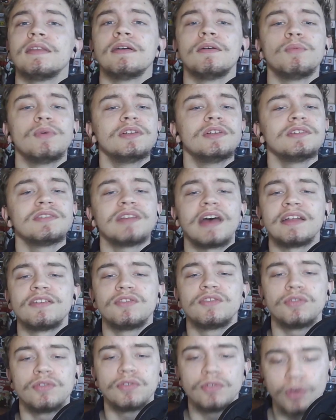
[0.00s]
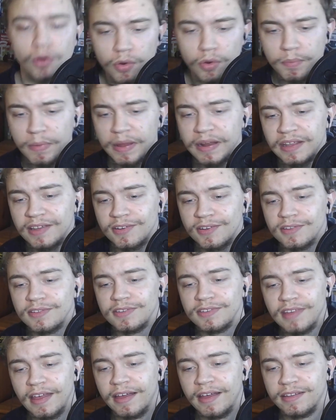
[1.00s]
We just had so many good
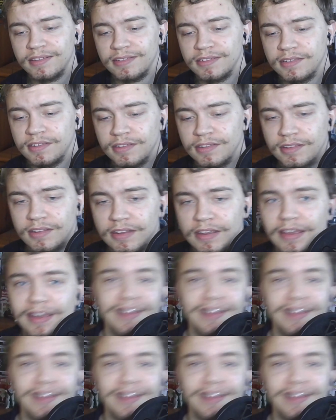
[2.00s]
sets